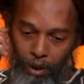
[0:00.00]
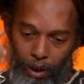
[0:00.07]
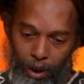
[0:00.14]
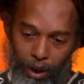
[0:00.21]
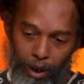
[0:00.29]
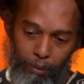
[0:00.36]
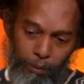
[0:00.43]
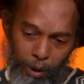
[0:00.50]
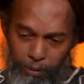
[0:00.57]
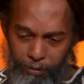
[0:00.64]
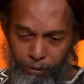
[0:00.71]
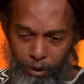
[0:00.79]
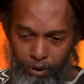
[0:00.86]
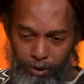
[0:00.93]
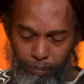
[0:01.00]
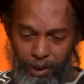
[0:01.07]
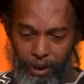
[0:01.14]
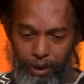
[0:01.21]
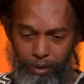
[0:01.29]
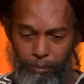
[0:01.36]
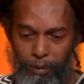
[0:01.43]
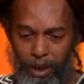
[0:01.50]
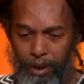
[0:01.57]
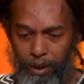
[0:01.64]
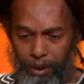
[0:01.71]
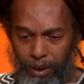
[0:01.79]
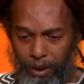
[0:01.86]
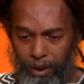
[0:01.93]
Um, let me first begin by
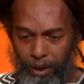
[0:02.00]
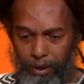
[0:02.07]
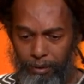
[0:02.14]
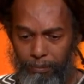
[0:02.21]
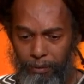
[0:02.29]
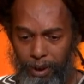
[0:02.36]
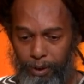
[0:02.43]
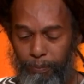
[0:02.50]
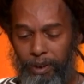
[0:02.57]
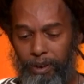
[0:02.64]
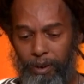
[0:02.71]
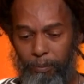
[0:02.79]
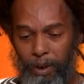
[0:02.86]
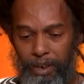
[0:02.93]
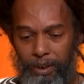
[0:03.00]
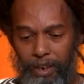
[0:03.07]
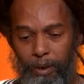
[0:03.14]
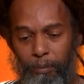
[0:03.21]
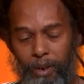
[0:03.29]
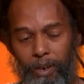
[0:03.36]
uh, explaining my name a